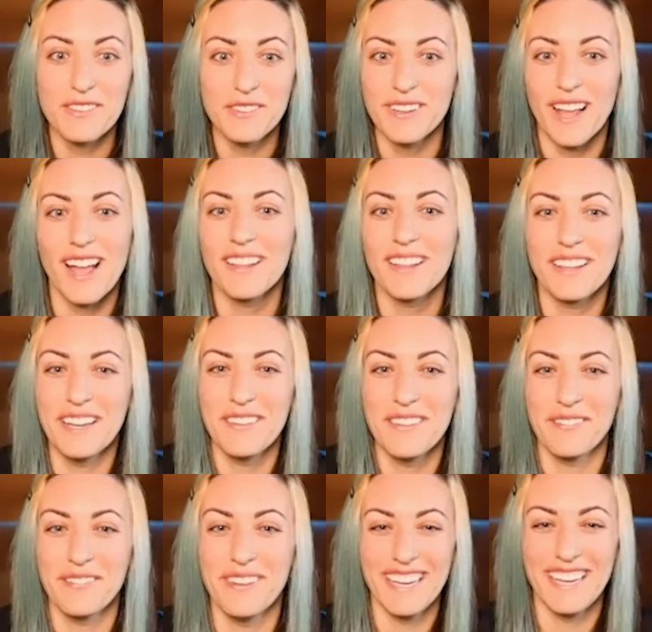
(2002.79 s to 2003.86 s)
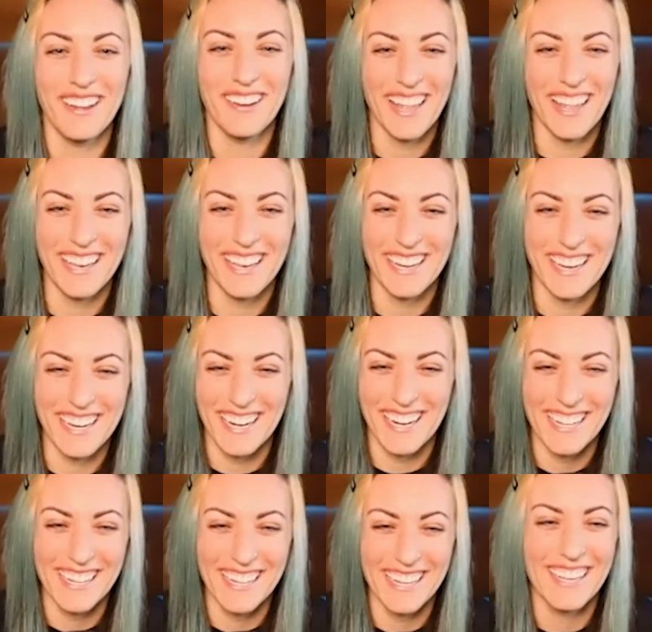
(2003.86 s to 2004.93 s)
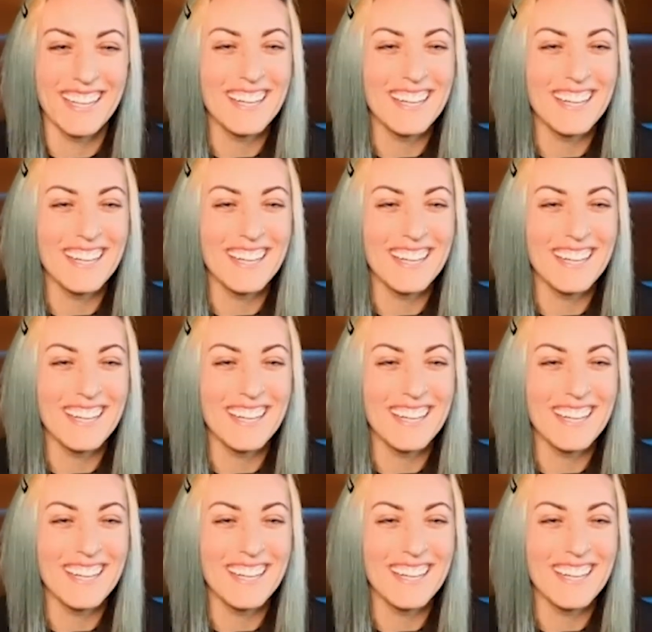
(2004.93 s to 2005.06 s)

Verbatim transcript: do not like video editing,